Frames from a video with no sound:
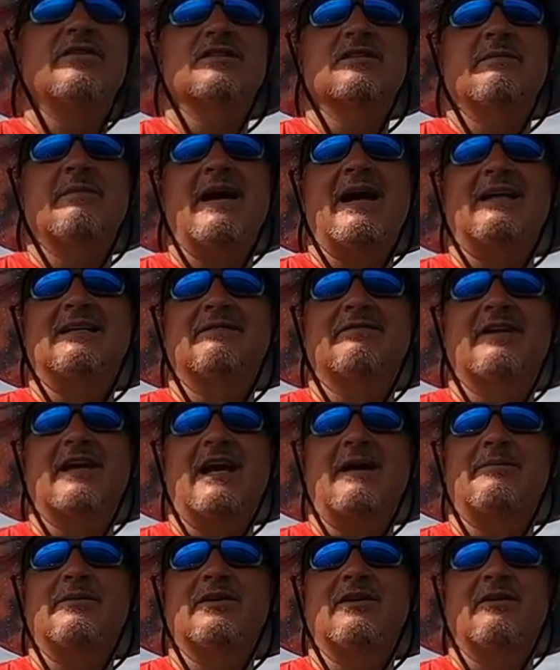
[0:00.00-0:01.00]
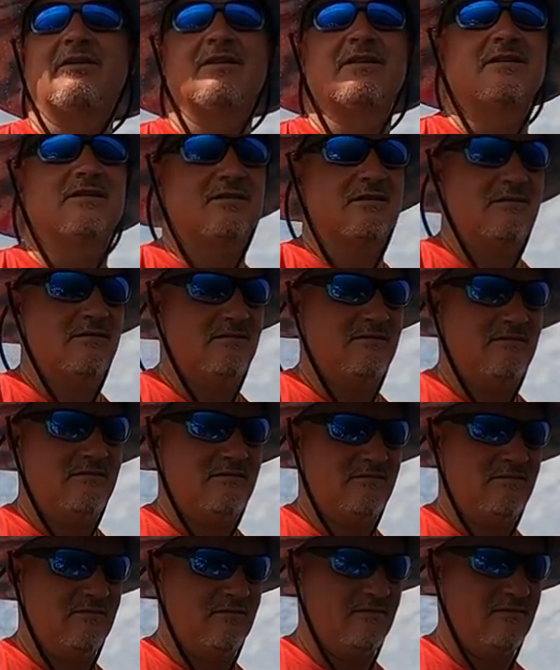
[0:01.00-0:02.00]
you some active captain on this
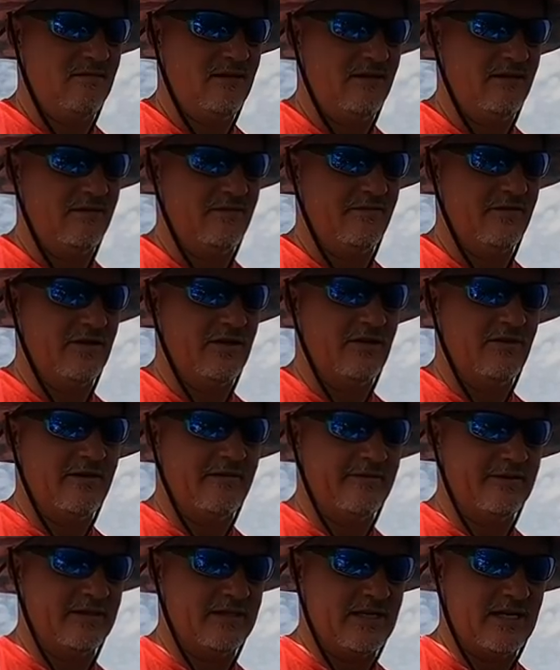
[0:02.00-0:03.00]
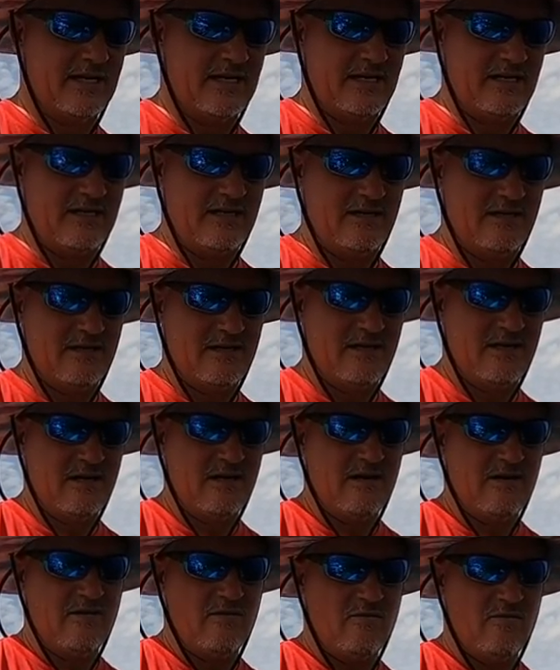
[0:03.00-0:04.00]
video, I decided.
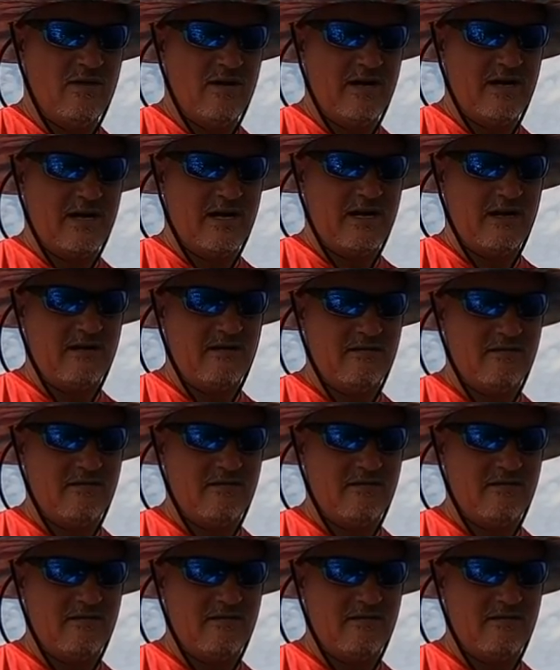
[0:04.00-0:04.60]
Why not?